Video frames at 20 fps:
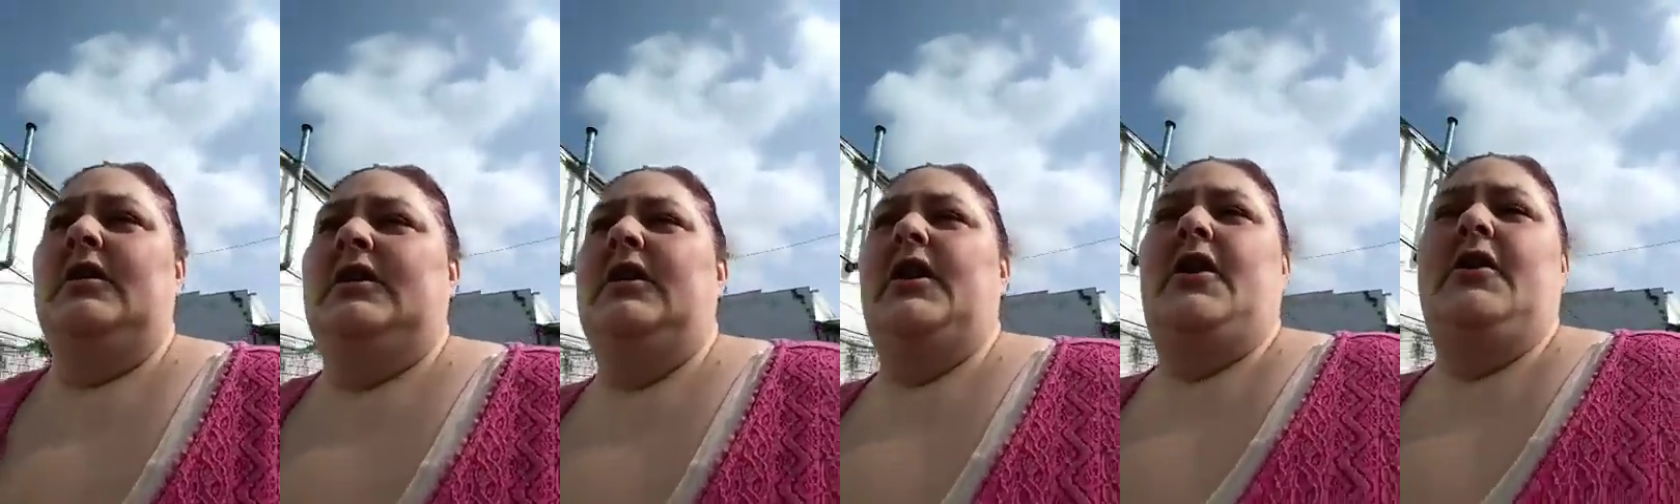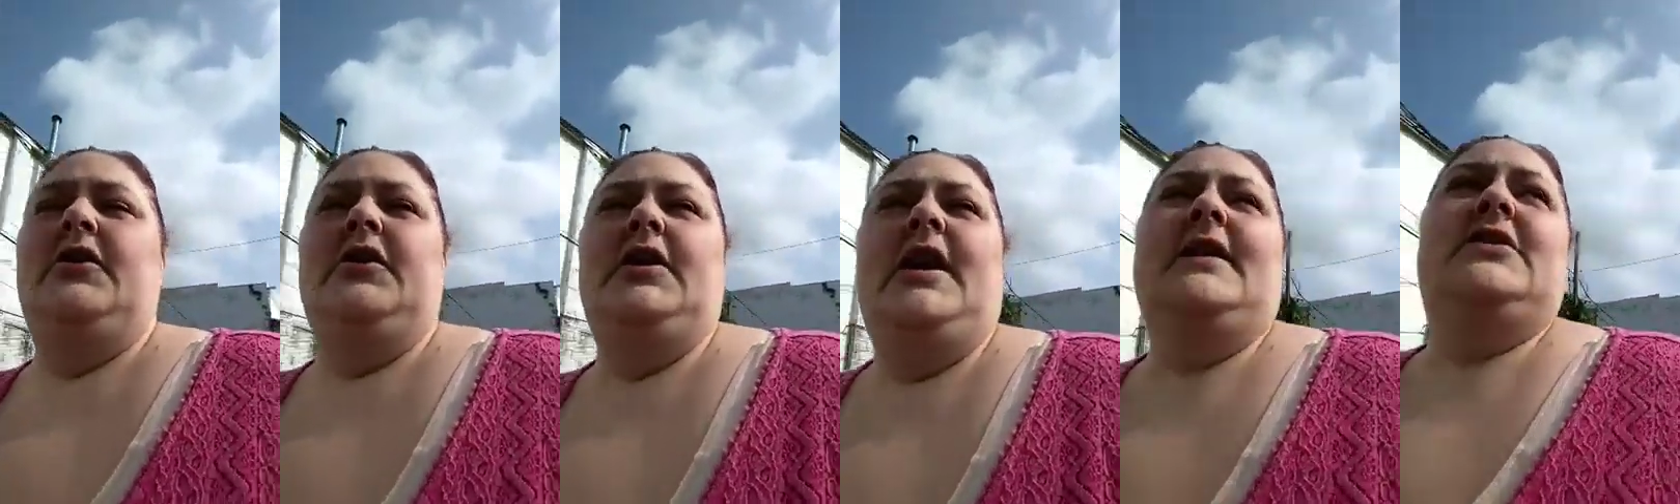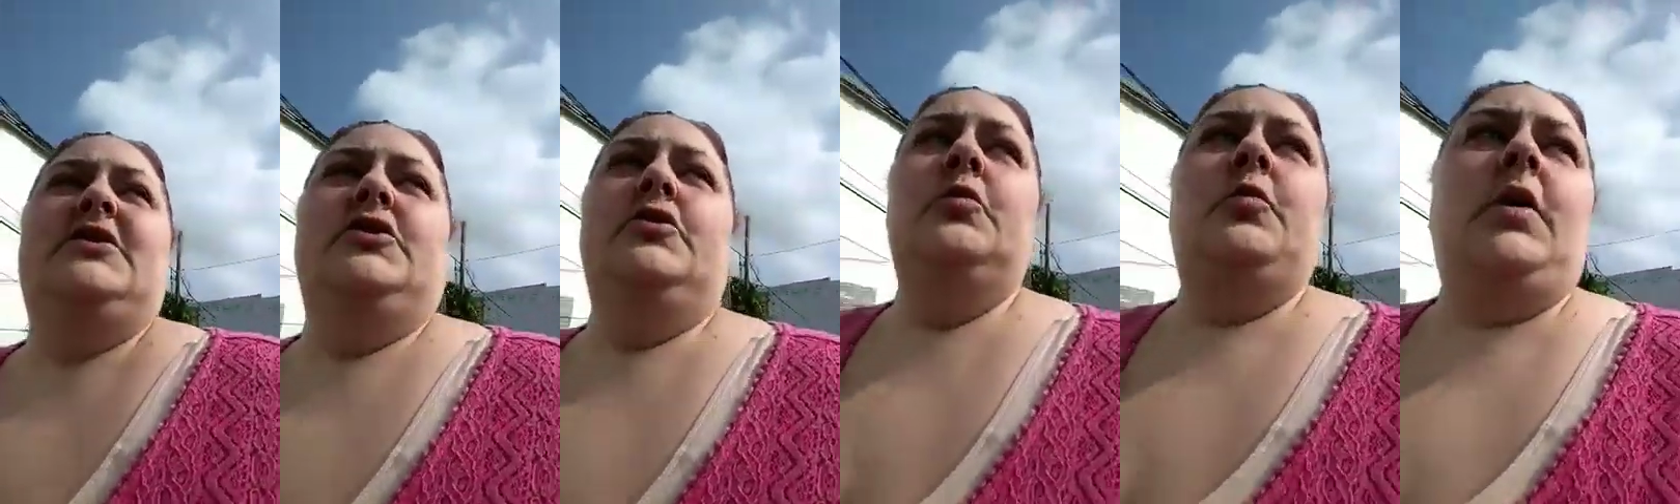you know, you
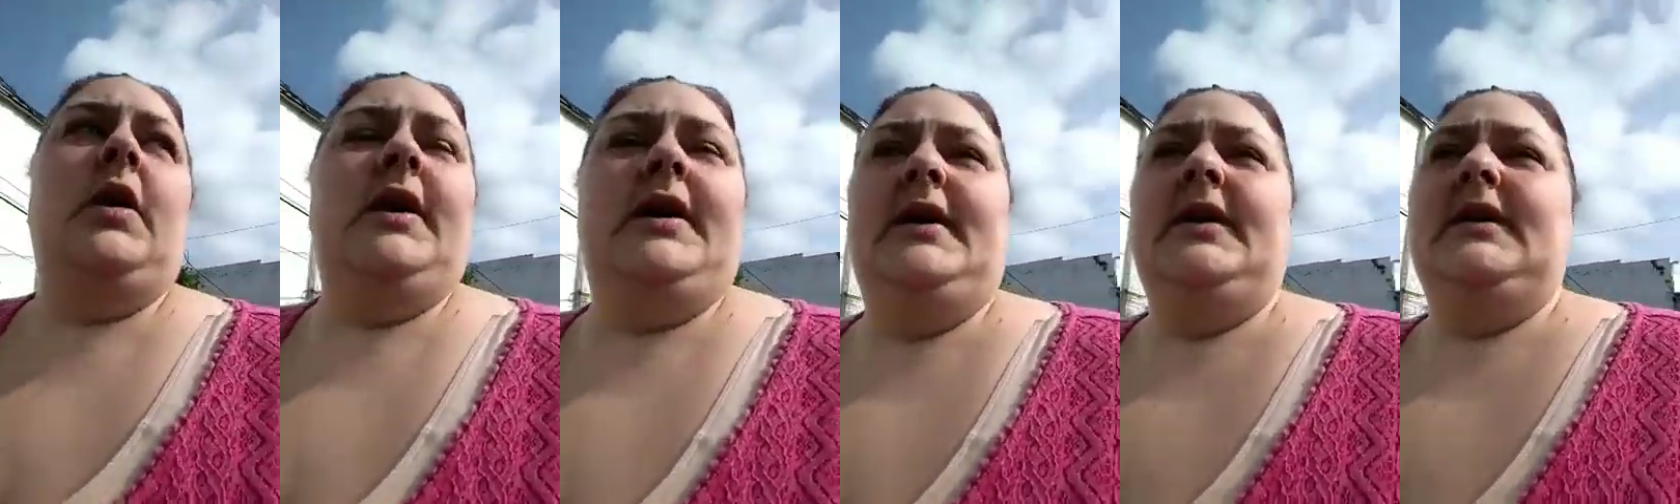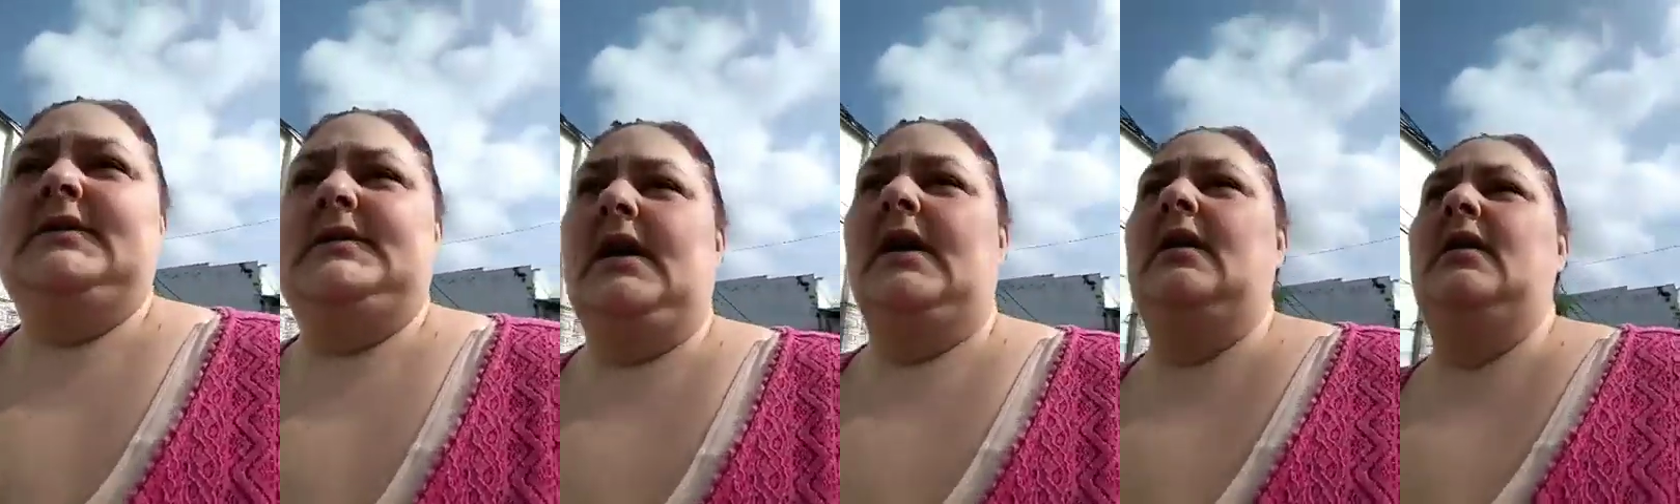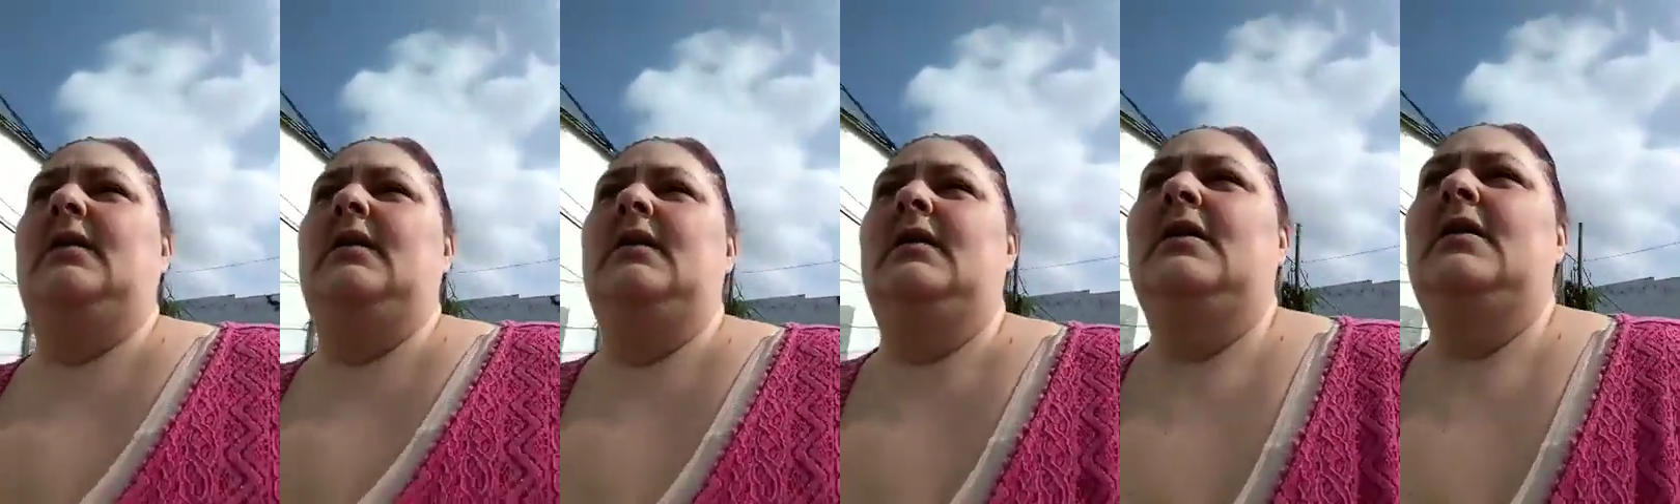gotta do what,
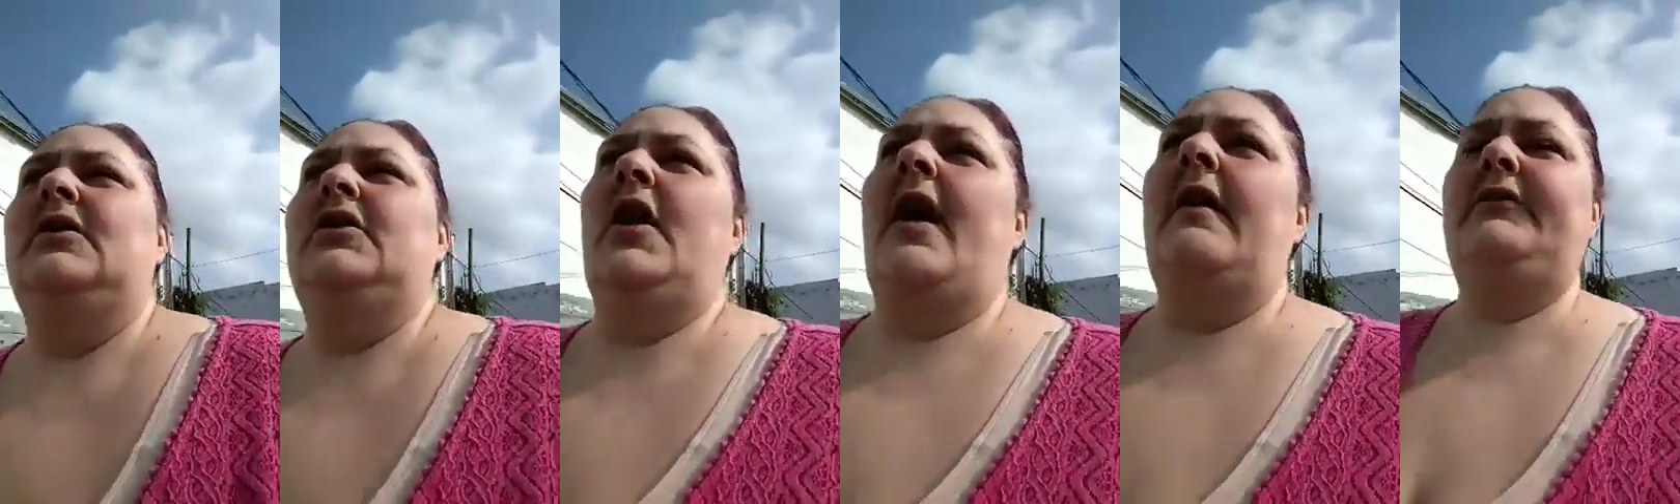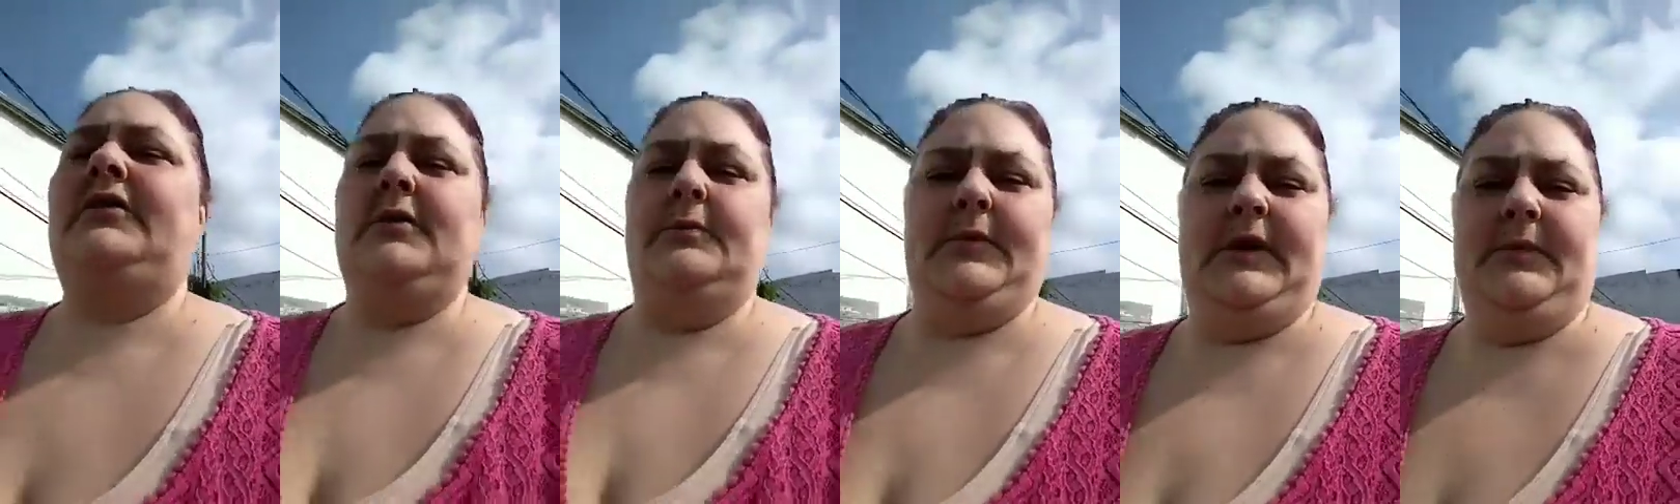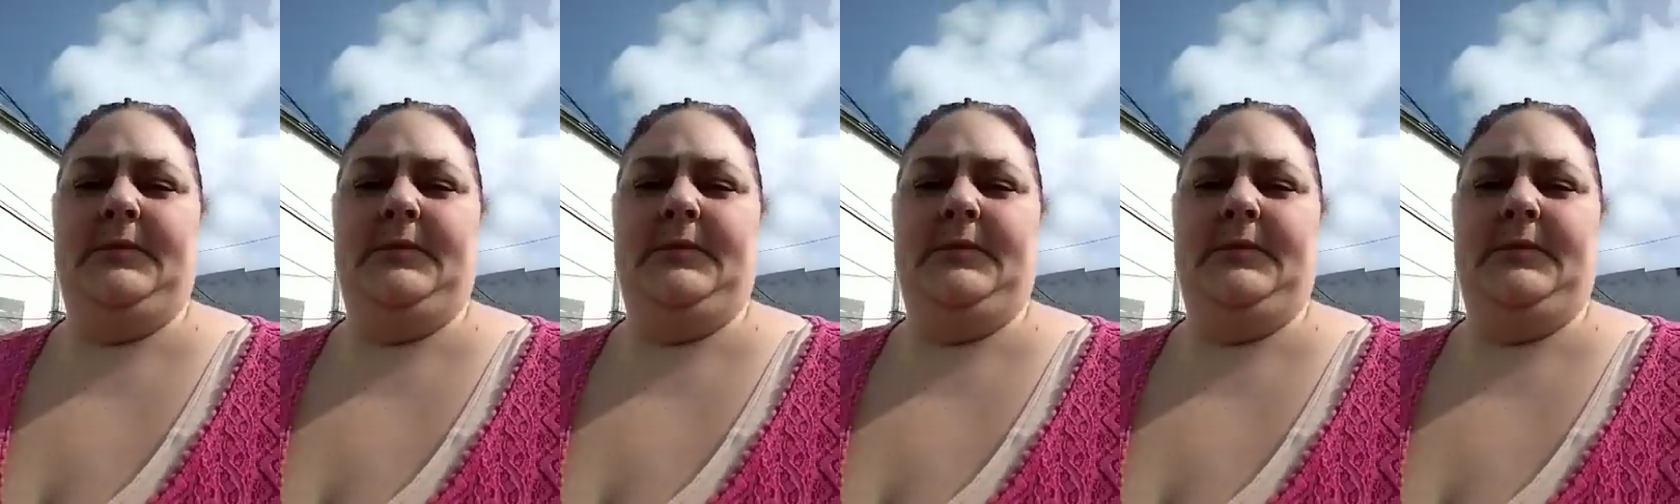you have to